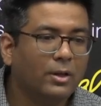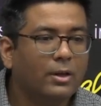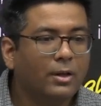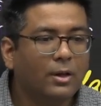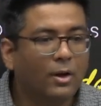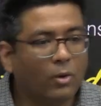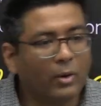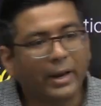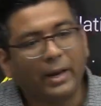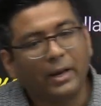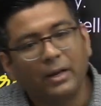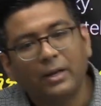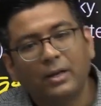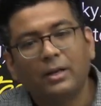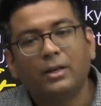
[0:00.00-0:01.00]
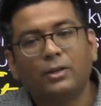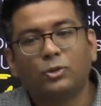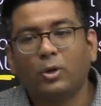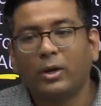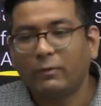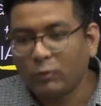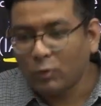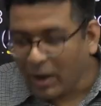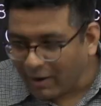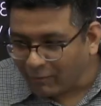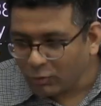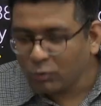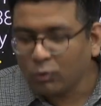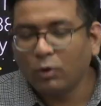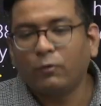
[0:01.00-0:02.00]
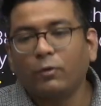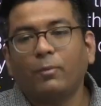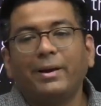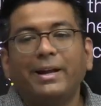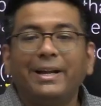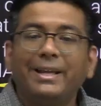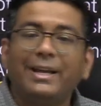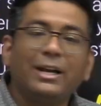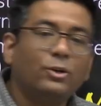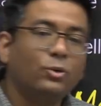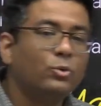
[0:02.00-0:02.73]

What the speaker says: Okay, So if you have to go from India to